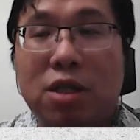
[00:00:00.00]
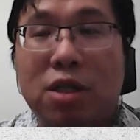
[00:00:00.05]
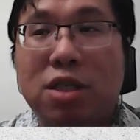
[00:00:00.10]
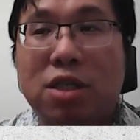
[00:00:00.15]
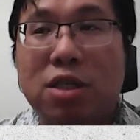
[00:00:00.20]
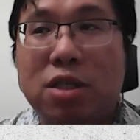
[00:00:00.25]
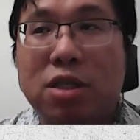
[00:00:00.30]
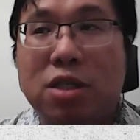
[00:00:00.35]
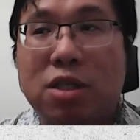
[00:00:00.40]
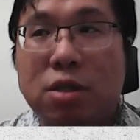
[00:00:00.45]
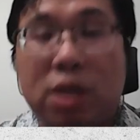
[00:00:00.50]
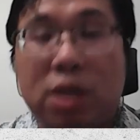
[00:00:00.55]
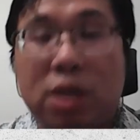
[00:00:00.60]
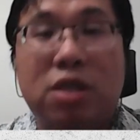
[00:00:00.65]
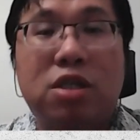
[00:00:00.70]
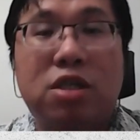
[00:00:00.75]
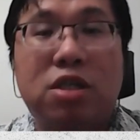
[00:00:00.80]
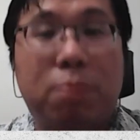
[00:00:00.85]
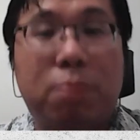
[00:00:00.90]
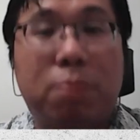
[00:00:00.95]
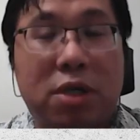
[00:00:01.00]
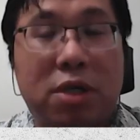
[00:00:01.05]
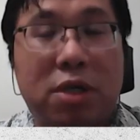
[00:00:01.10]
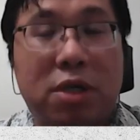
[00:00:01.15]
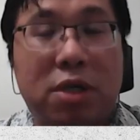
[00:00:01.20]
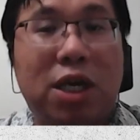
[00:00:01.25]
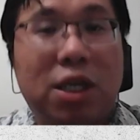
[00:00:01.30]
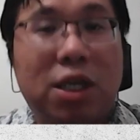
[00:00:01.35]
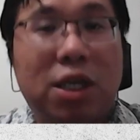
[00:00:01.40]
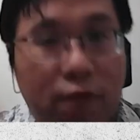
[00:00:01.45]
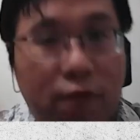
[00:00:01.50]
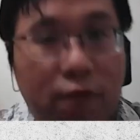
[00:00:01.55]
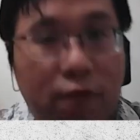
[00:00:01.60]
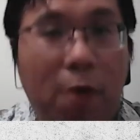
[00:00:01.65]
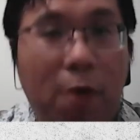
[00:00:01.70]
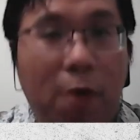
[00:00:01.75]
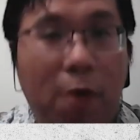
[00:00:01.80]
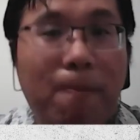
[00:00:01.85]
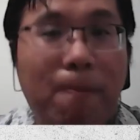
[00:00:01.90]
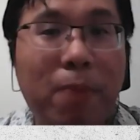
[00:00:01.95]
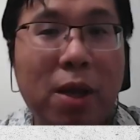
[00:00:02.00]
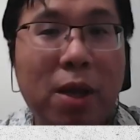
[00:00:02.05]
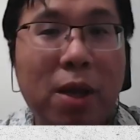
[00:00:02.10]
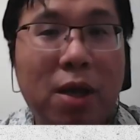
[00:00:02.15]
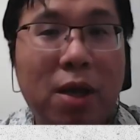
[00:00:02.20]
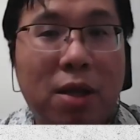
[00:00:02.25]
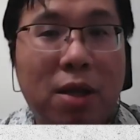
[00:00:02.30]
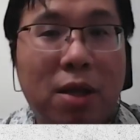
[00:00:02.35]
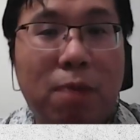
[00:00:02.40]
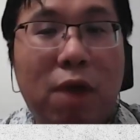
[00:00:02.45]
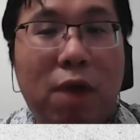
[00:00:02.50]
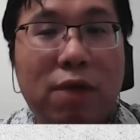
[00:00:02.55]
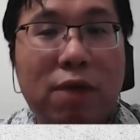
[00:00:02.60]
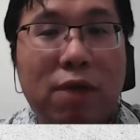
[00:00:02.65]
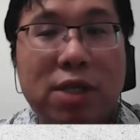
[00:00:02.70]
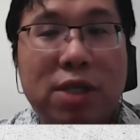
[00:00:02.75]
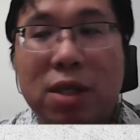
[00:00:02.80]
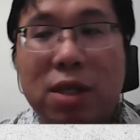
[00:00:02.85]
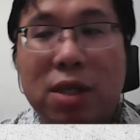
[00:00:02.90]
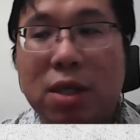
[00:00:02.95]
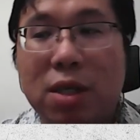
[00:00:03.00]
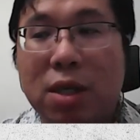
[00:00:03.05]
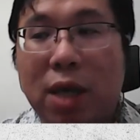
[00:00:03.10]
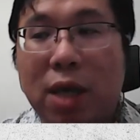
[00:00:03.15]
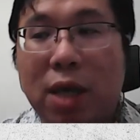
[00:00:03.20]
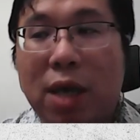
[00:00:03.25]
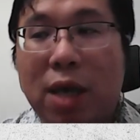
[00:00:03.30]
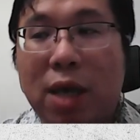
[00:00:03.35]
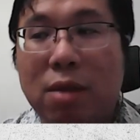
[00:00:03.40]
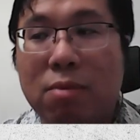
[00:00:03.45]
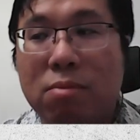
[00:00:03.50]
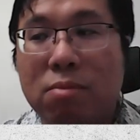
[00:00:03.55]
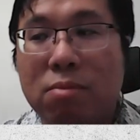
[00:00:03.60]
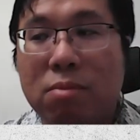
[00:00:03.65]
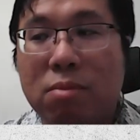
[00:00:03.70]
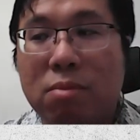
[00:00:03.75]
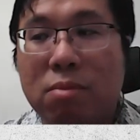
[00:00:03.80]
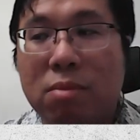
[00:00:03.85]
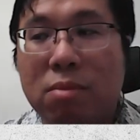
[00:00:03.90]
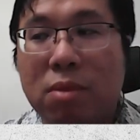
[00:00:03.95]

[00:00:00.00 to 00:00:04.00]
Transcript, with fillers: strategic purchase from the private sector at a